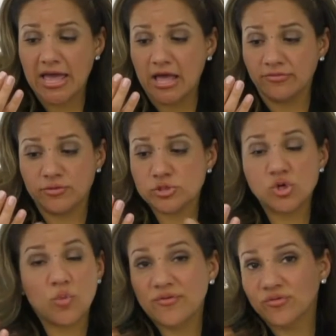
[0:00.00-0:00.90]
there's
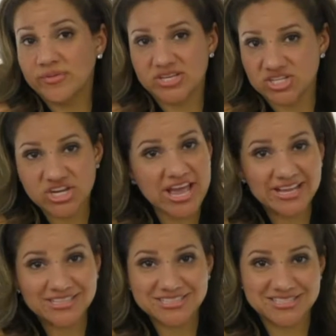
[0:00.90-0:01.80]
no way for me to
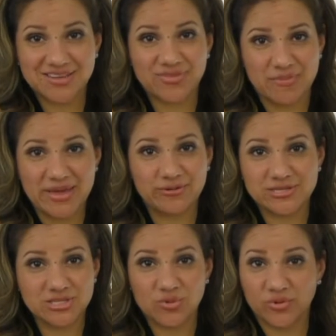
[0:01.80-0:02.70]
check to see if the
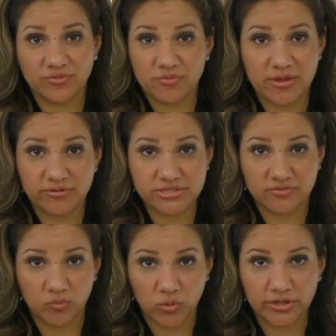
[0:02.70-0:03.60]
battery's low or if the battery's
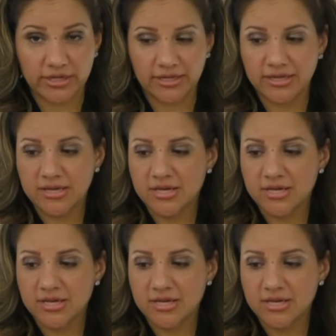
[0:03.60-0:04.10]
even working.